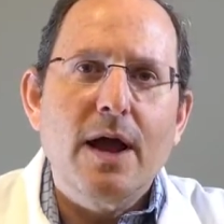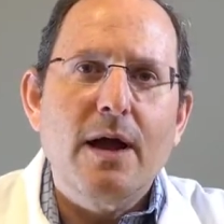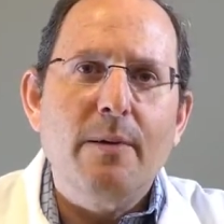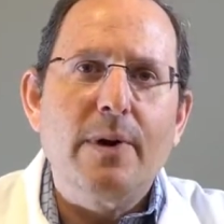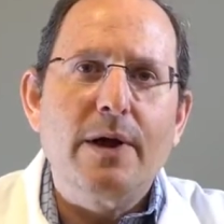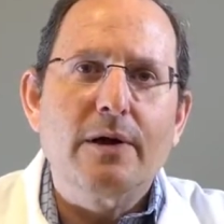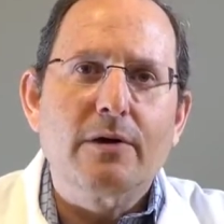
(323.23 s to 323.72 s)

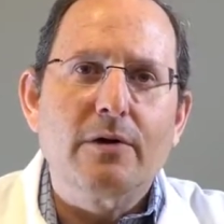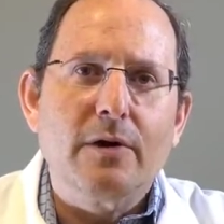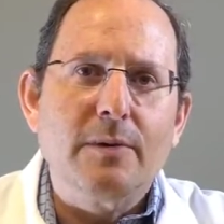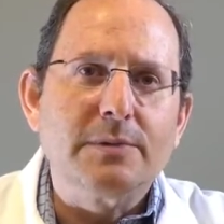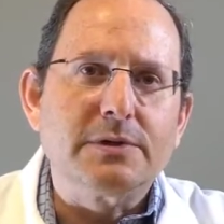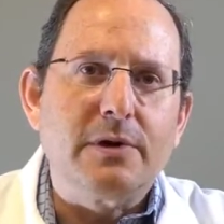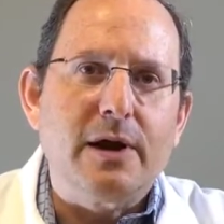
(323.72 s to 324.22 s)
and better
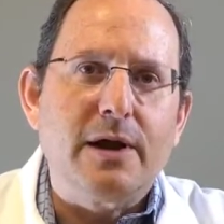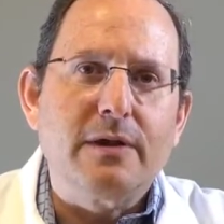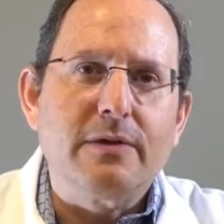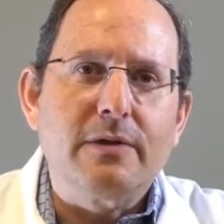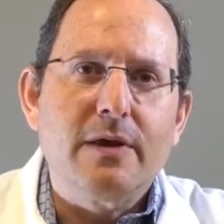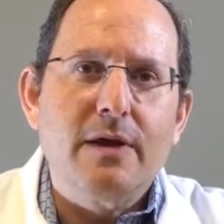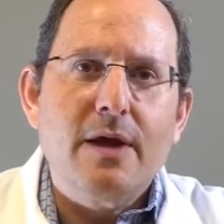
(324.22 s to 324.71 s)
grip
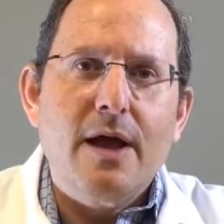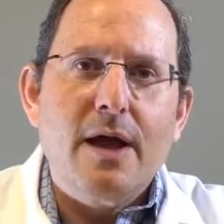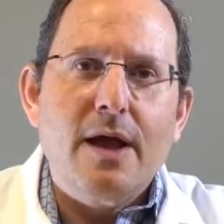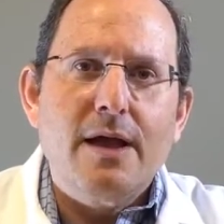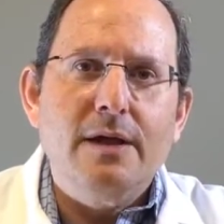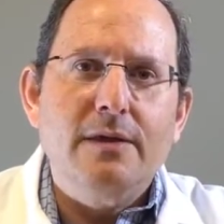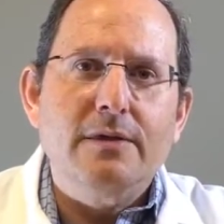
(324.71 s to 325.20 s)
strength
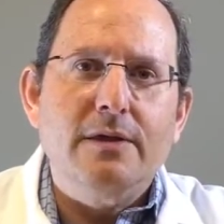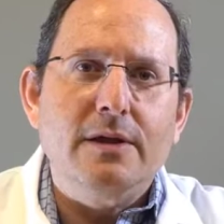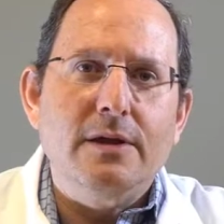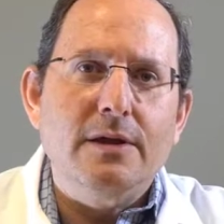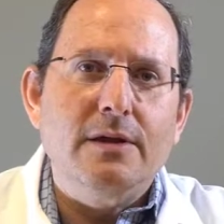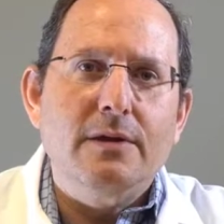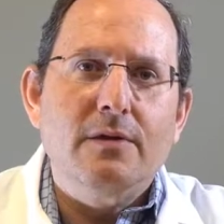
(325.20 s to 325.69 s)
in
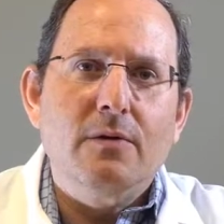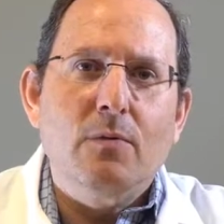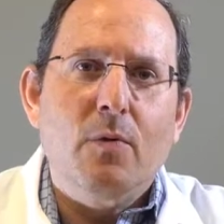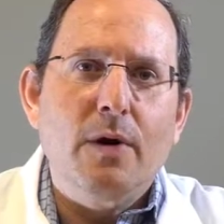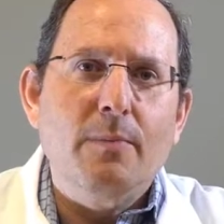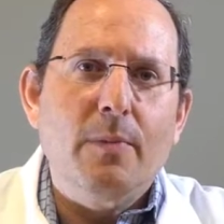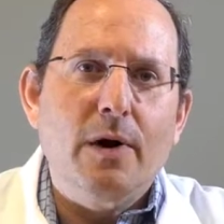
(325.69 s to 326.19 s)
the
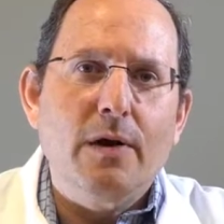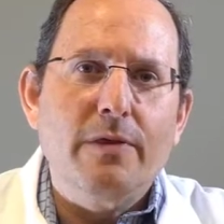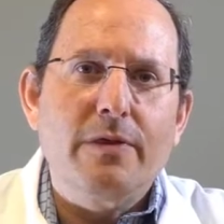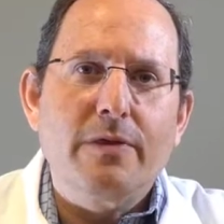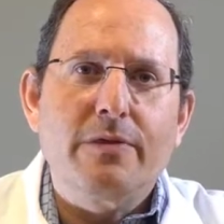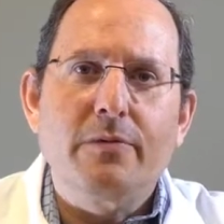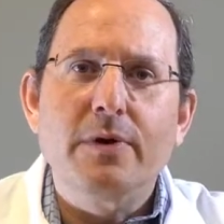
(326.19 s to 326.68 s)
1 month,
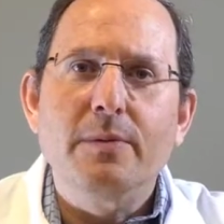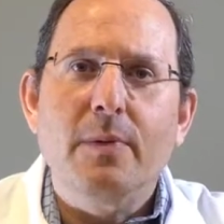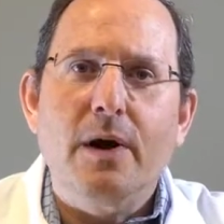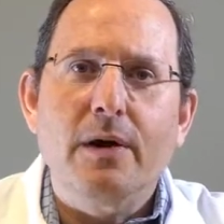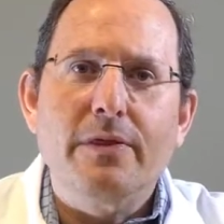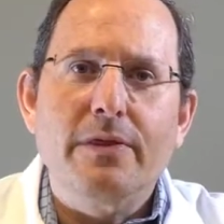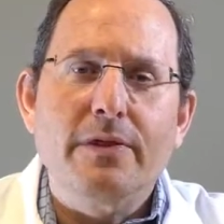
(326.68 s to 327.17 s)
3
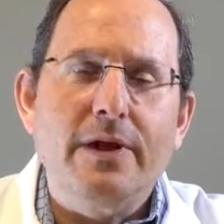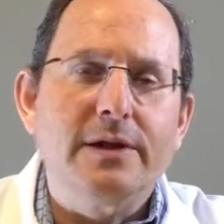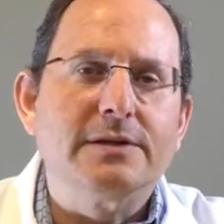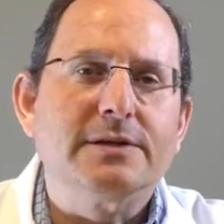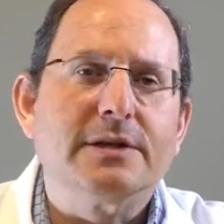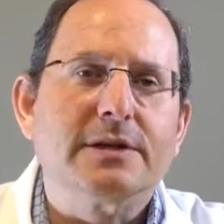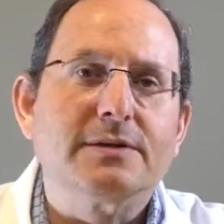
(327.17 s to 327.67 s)
month,
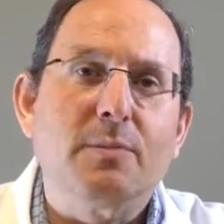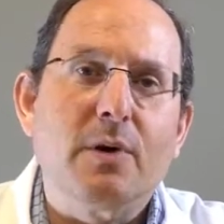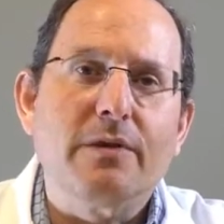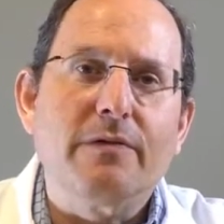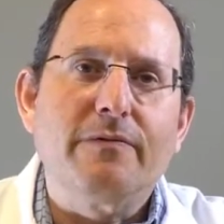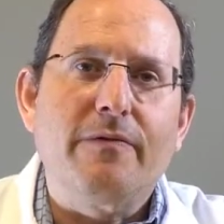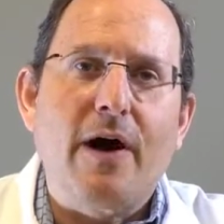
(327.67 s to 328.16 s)
and 6
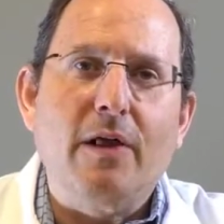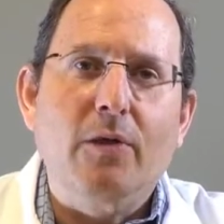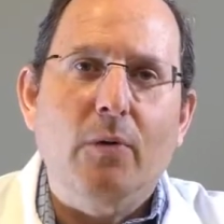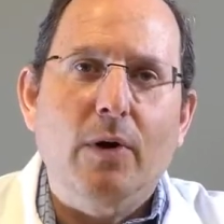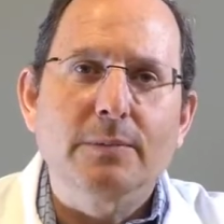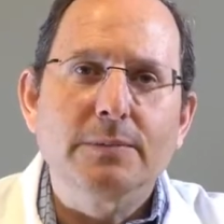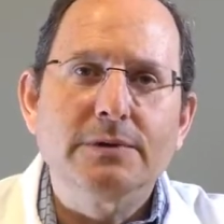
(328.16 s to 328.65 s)
month
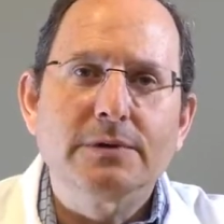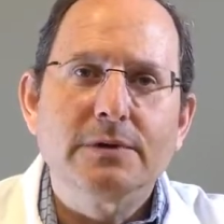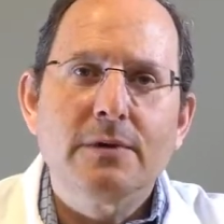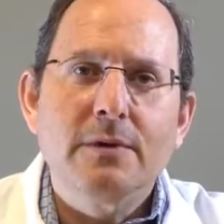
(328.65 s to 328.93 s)
follow-ups.